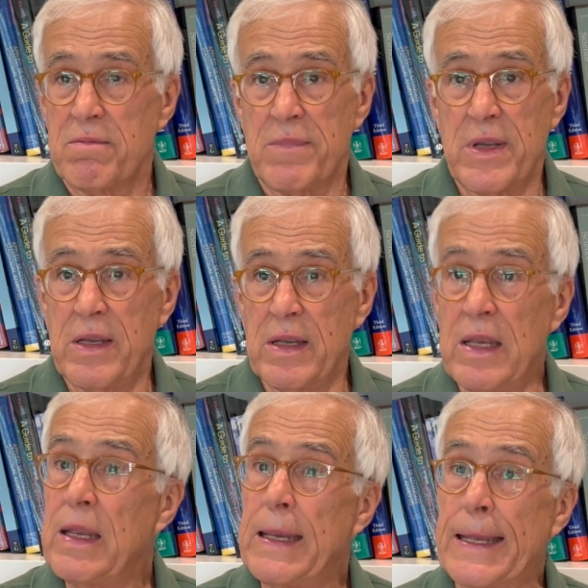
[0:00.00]

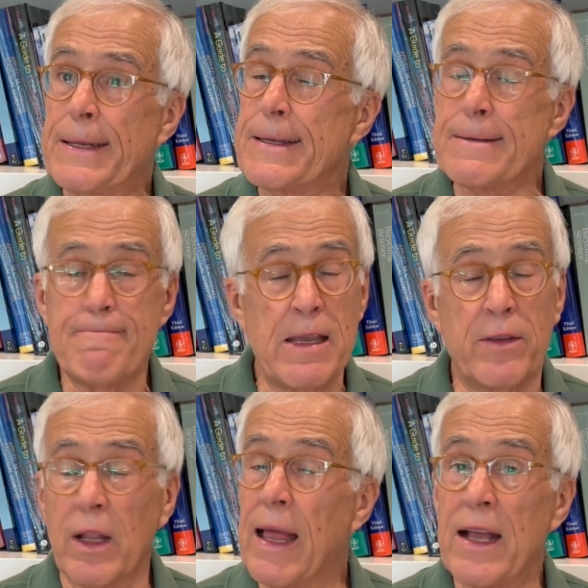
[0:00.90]
in
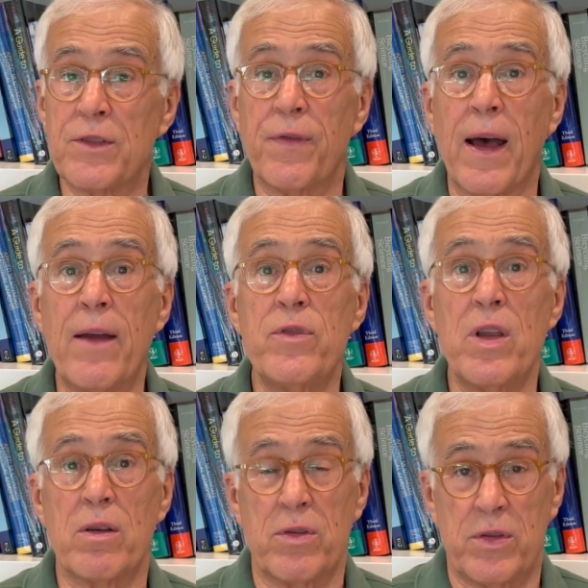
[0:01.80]
the last 5
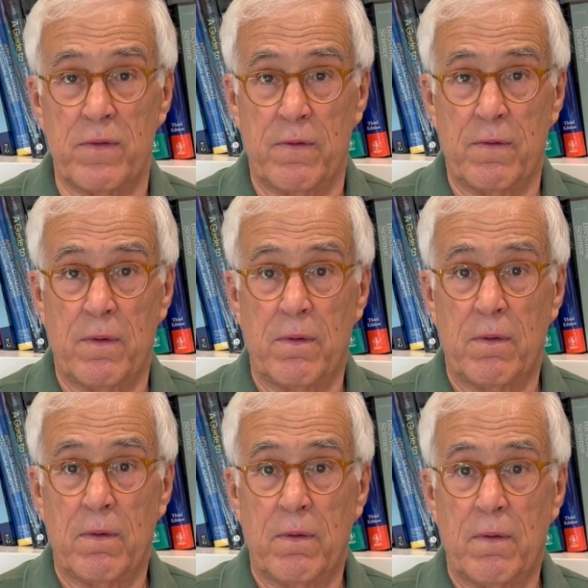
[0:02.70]
years.
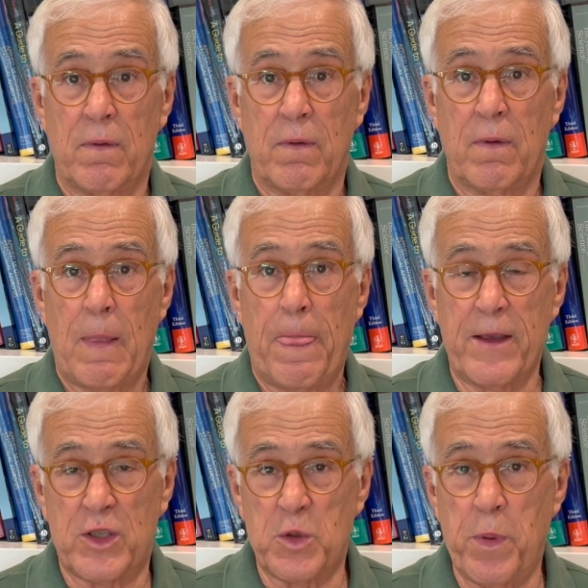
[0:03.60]

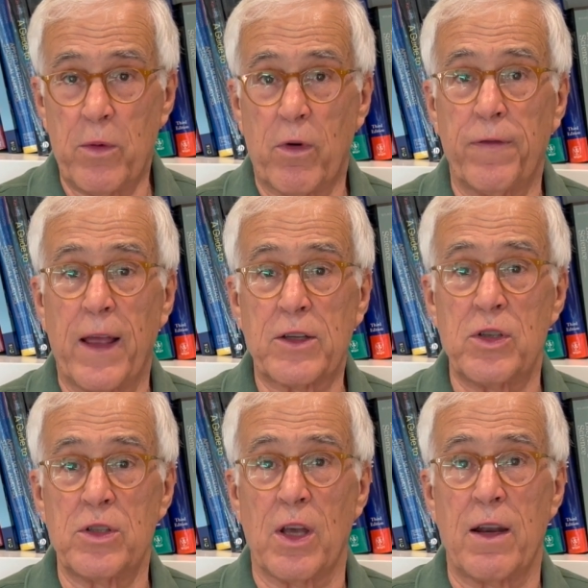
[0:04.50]
This has been
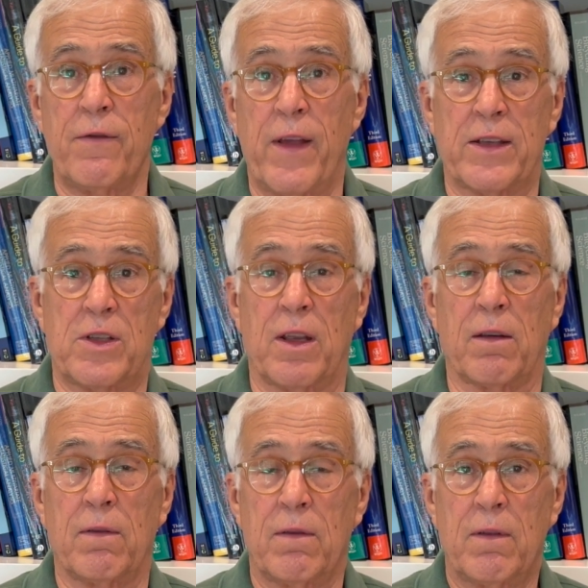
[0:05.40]
Reflections on Investing.
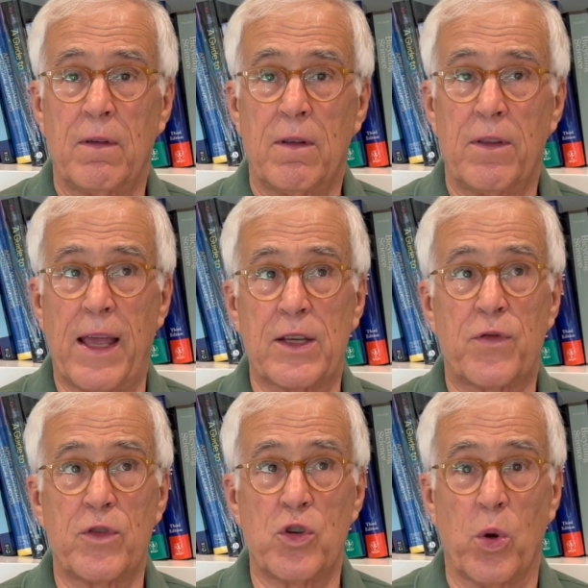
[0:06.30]
Thanks
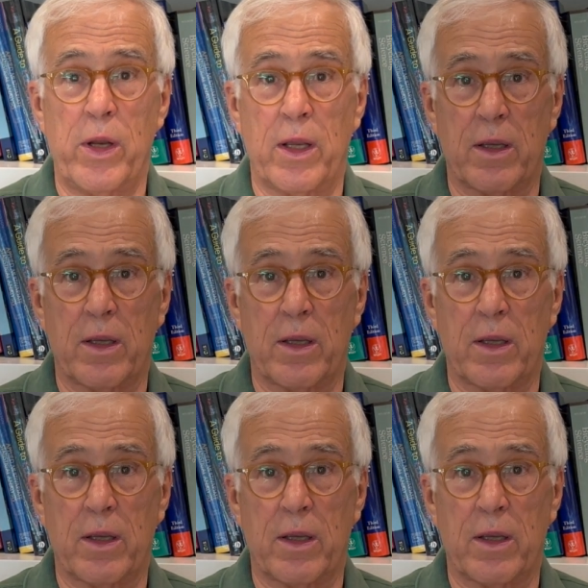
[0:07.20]
for joining